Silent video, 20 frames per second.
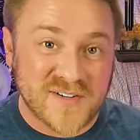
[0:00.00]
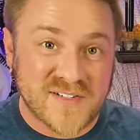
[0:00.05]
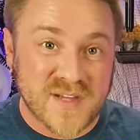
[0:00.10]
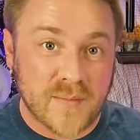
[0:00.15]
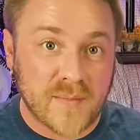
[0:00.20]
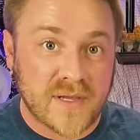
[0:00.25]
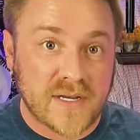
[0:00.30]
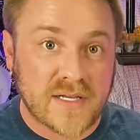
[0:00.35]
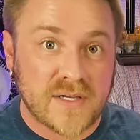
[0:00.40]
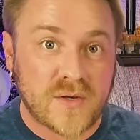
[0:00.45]

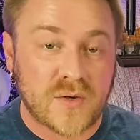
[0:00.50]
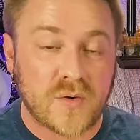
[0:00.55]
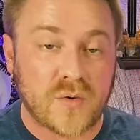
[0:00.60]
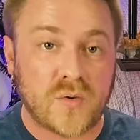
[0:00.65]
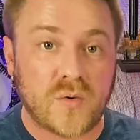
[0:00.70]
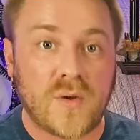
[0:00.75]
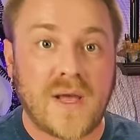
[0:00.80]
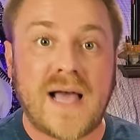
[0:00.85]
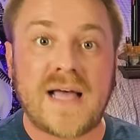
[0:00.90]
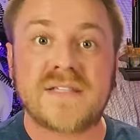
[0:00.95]
somebody
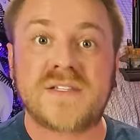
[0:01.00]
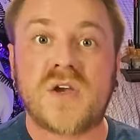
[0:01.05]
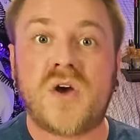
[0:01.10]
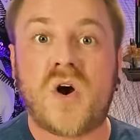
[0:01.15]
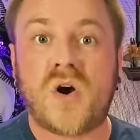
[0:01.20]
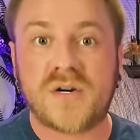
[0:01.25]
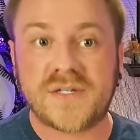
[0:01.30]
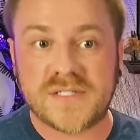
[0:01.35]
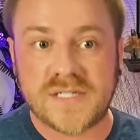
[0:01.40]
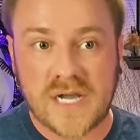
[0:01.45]
who has a
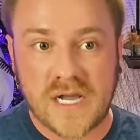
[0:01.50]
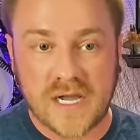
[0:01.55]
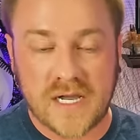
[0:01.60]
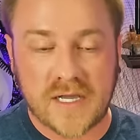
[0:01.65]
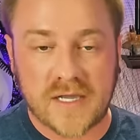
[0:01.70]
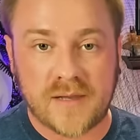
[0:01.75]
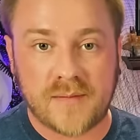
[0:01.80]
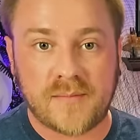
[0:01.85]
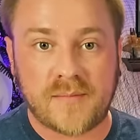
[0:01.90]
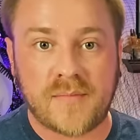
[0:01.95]
hard
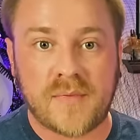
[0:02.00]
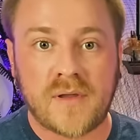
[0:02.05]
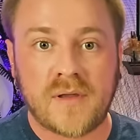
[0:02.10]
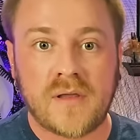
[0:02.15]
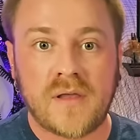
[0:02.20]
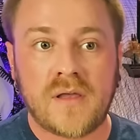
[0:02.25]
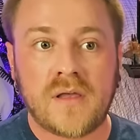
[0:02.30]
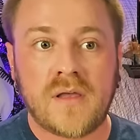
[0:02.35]
time